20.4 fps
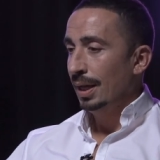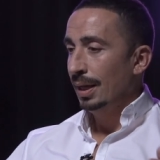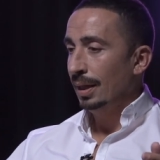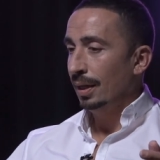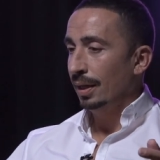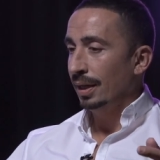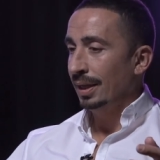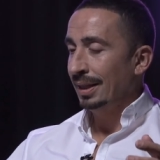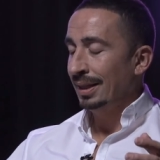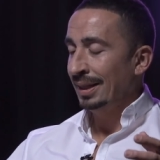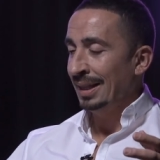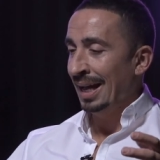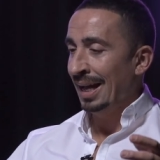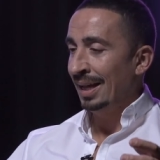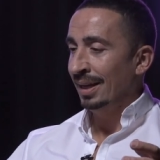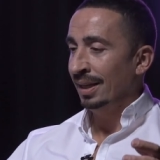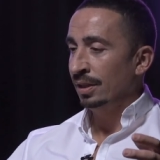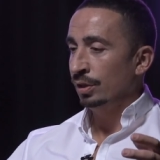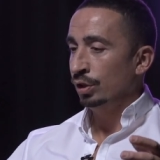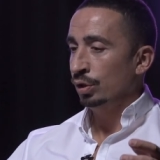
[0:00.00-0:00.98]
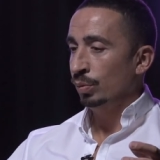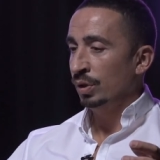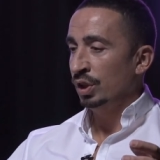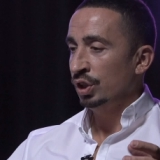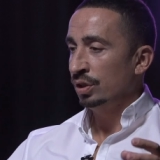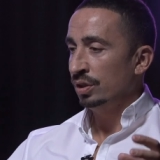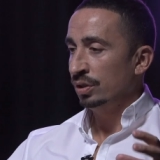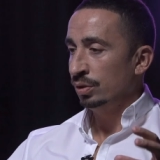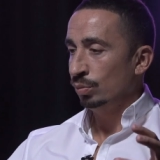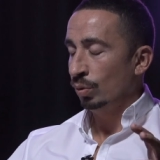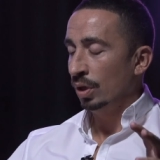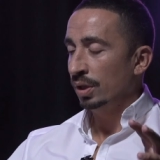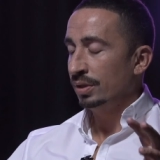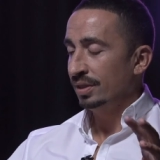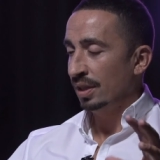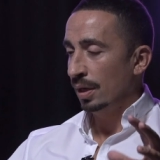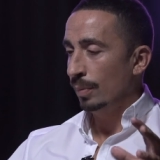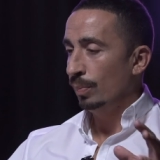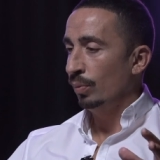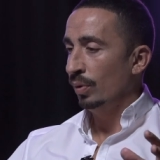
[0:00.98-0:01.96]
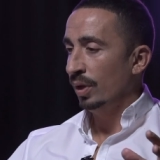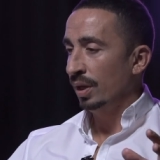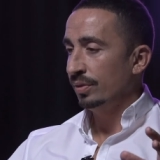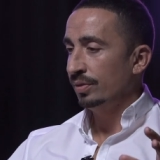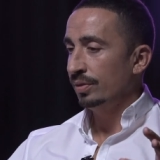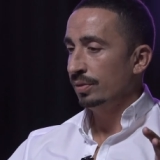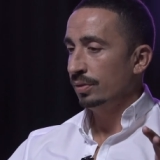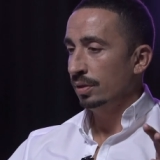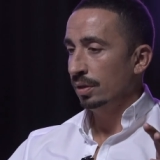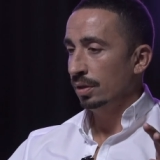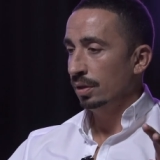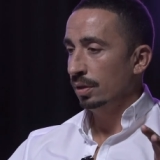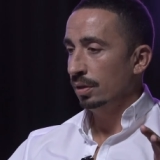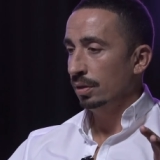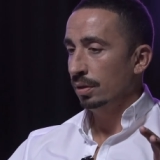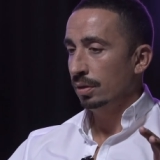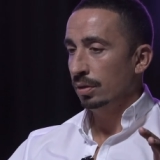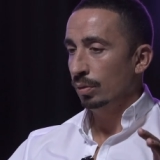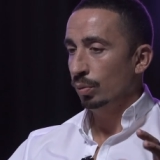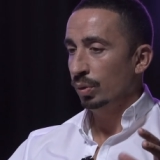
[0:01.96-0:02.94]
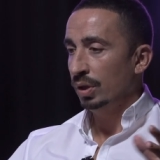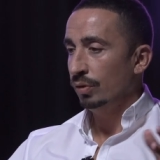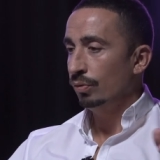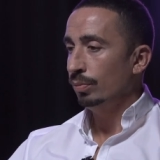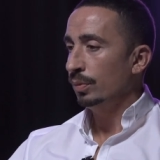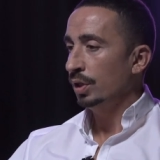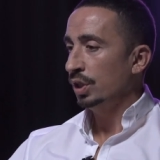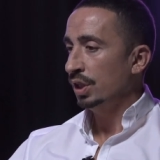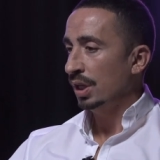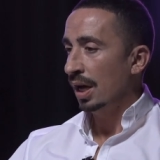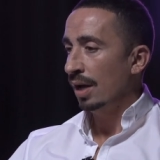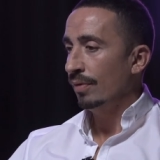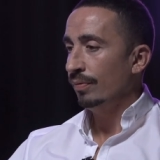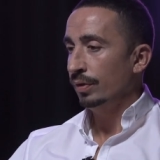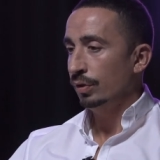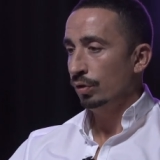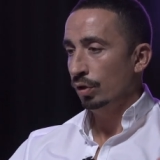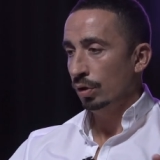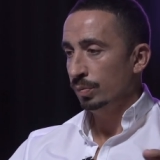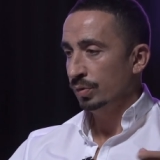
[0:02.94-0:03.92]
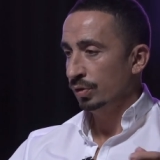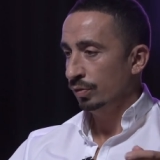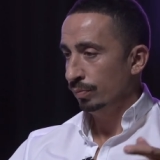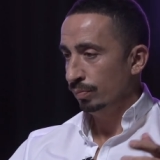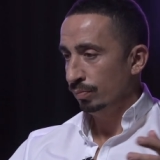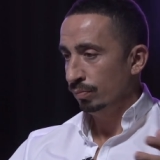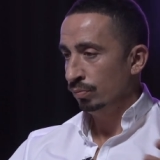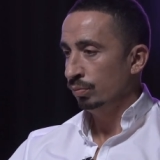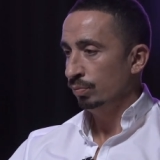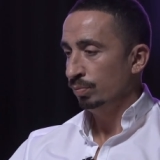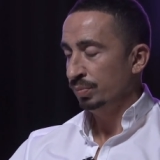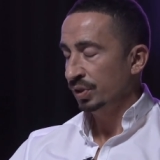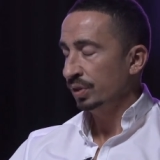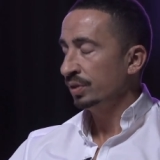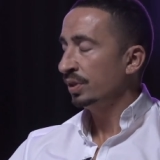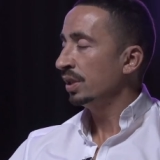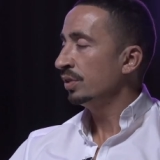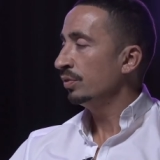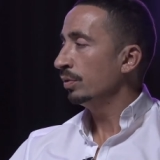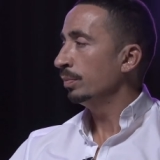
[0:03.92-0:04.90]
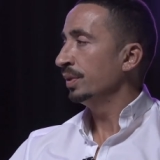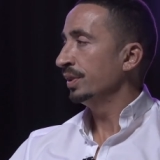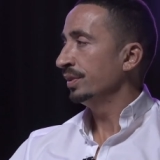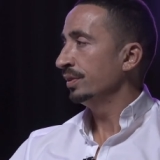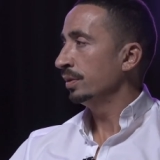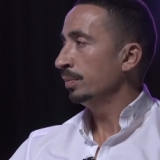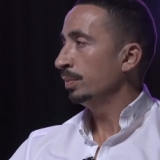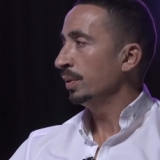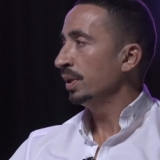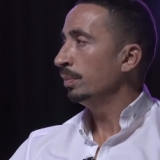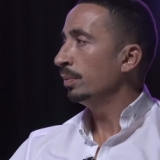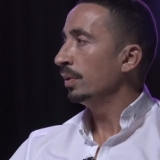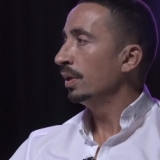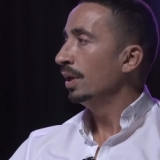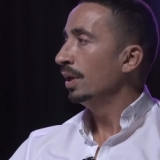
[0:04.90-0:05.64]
like that intuition is what separates the wheat from the chaff in terms of successful business people.